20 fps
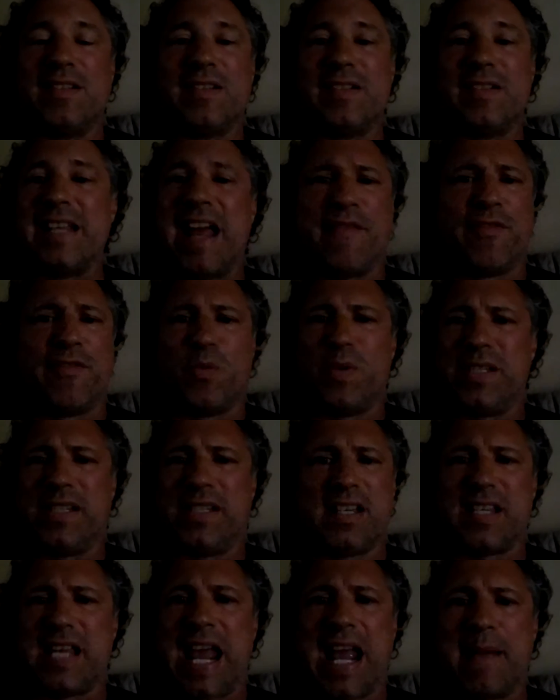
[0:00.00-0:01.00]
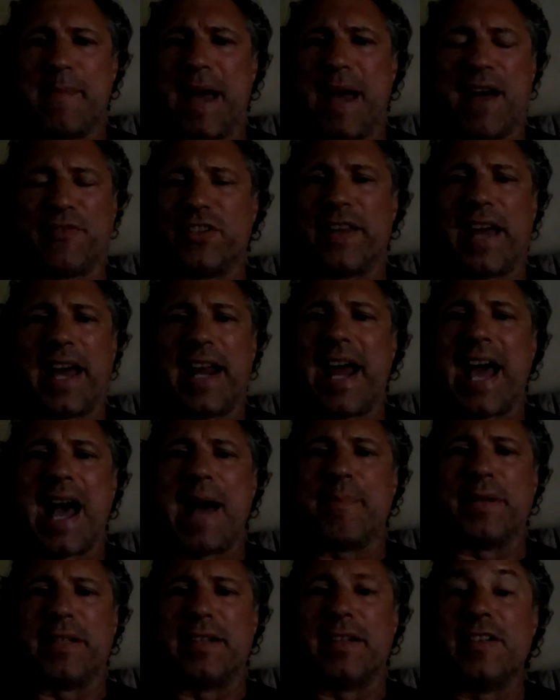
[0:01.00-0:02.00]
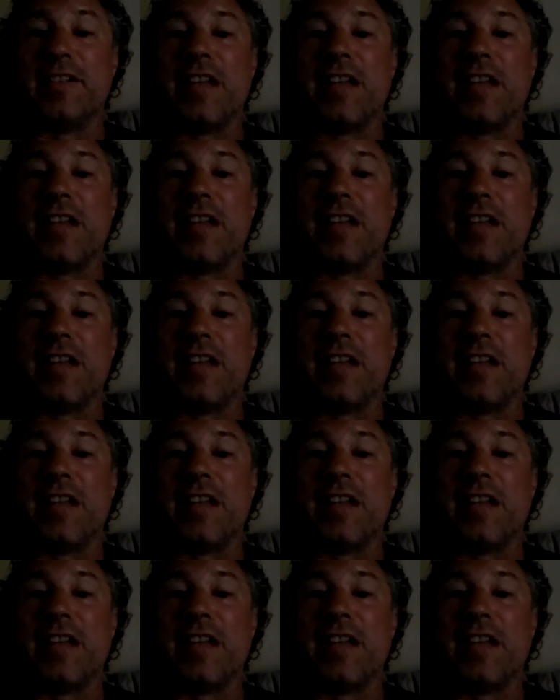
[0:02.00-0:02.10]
never was the same after that happened.